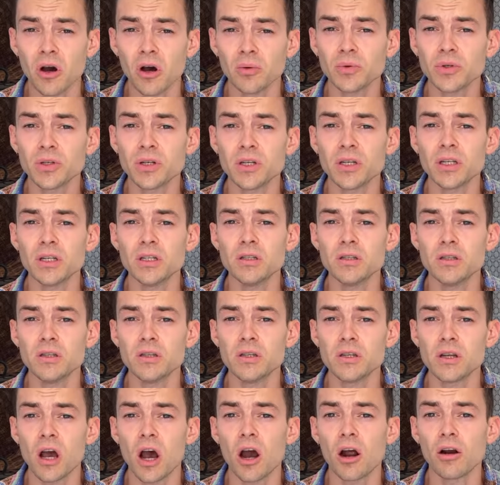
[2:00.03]

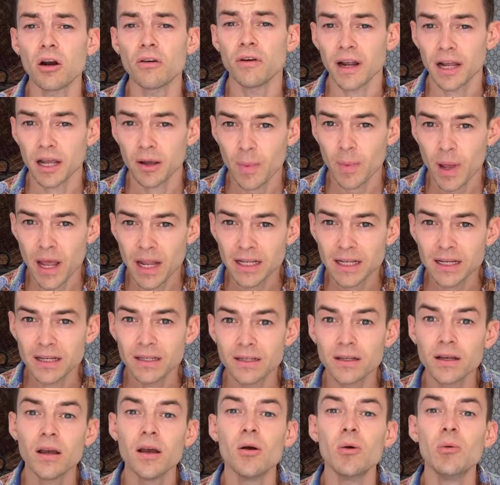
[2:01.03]
options are recommended
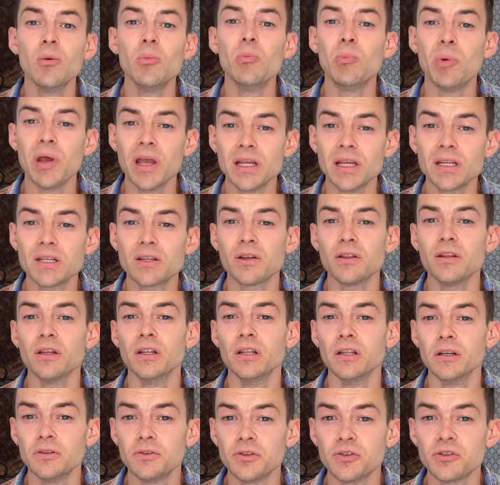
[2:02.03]
based on the
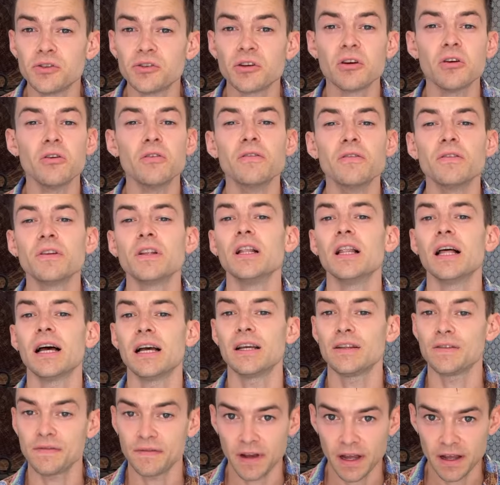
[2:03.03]
literature over the
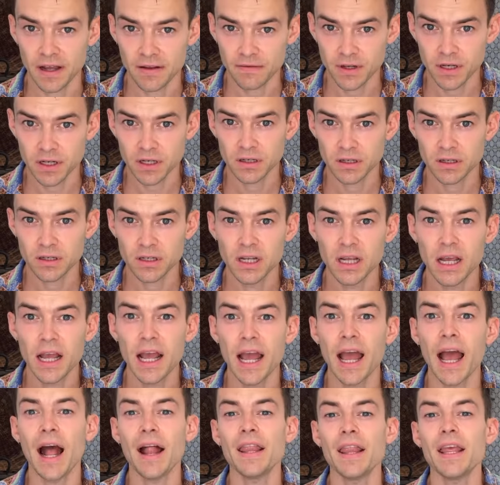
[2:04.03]
last 5 years.
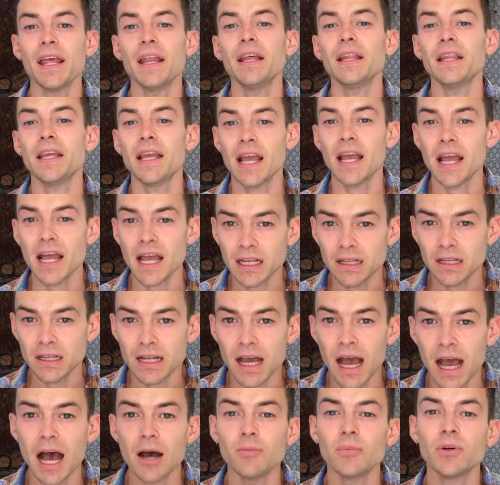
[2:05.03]
And then at the end,
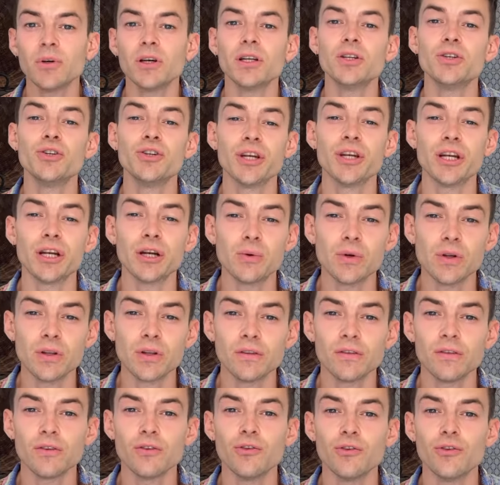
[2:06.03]
I'm going to share with
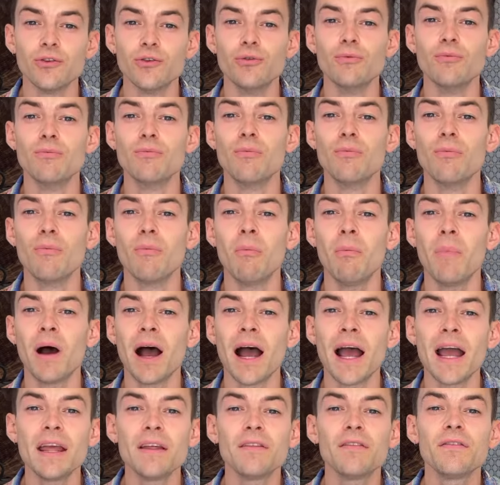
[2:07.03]
you
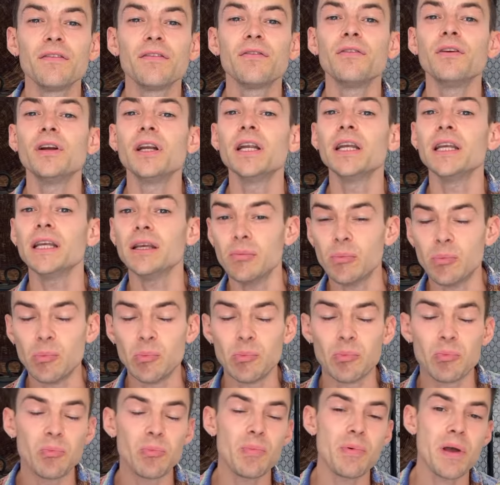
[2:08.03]
my 3
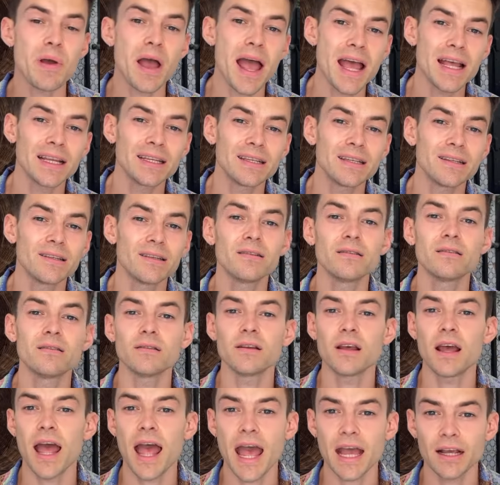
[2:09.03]
best
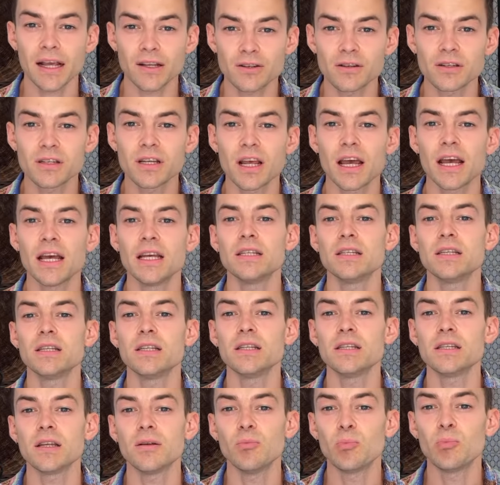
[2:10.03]

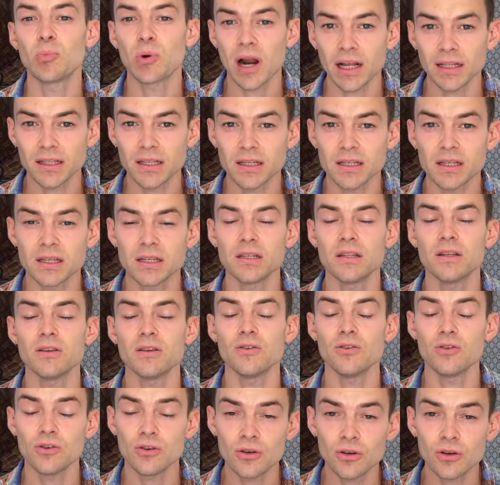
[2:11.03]
exercises and practices that
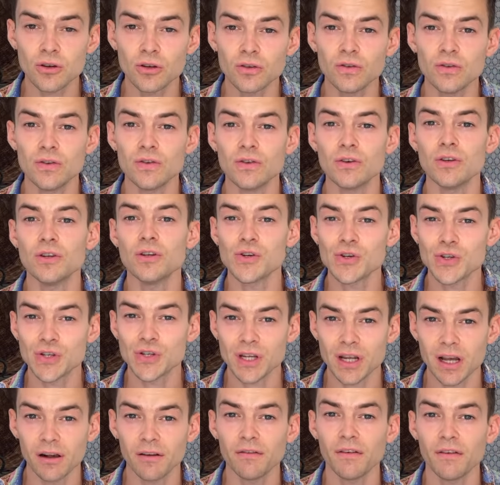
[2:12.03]
you can do
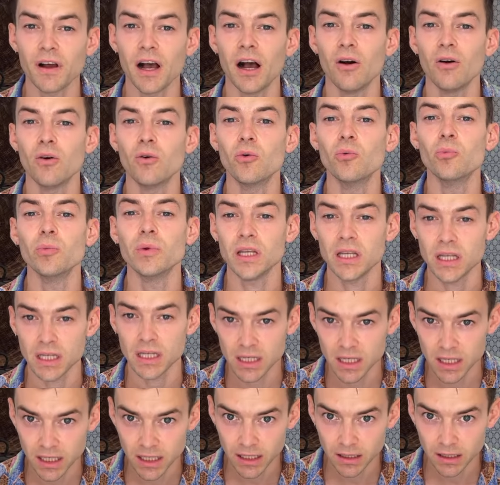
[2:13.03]
yourself at home
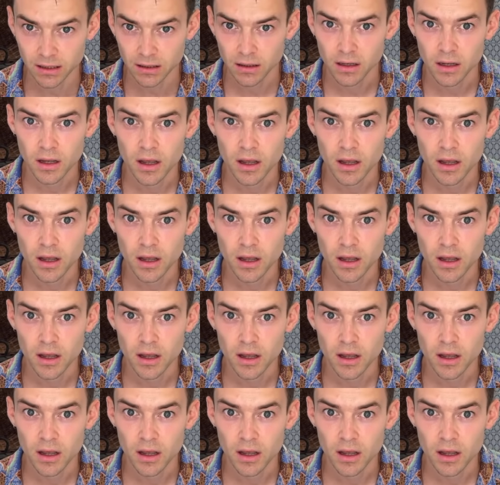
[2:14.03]
easily